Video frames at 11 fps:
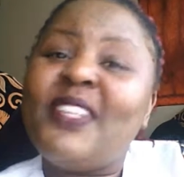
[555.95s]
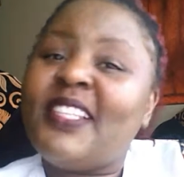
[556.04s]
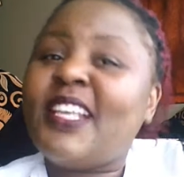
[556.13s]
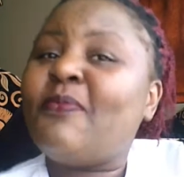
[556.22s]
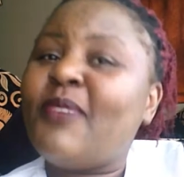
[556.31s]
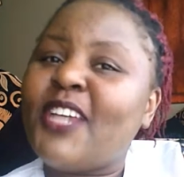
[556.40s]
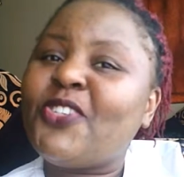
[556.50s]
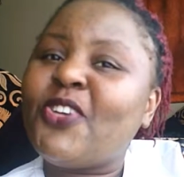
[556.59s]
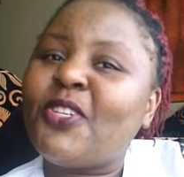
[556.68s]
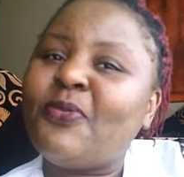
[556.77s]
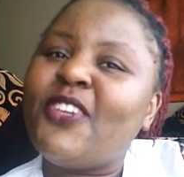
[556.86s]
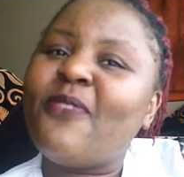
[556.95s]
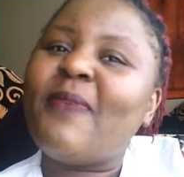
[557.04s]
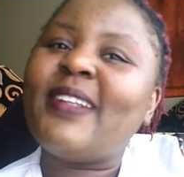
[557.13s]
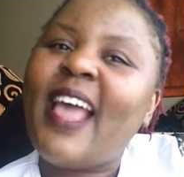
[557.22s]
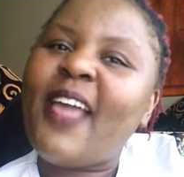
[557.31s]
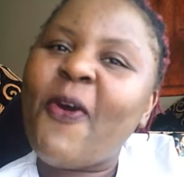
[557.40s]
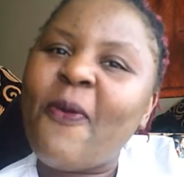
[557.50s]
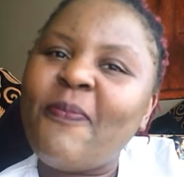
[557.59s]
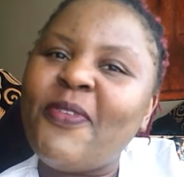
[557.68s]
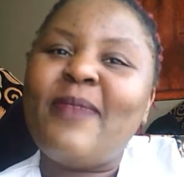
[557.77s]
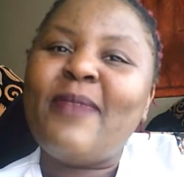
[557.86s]
This has been a short video, but I
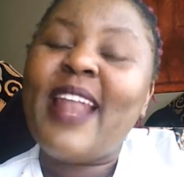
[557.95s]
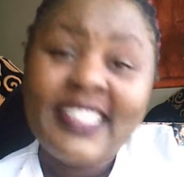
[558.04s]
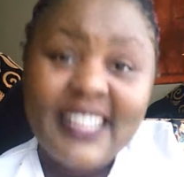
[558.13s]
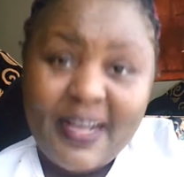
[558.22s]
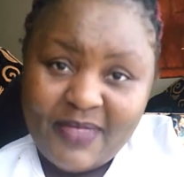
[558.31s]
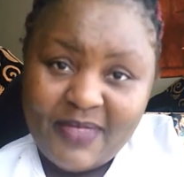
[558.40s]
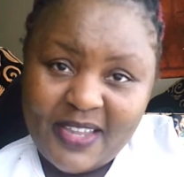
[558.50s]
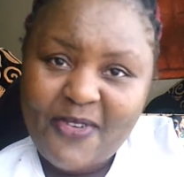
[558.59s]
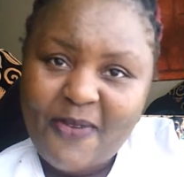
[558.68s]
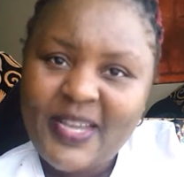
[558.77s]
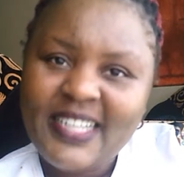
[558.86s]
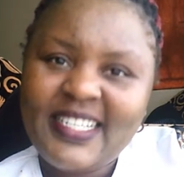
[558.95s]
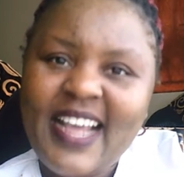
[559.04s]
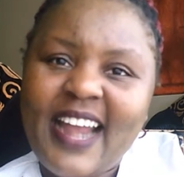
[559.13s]
hope you've learned something from it,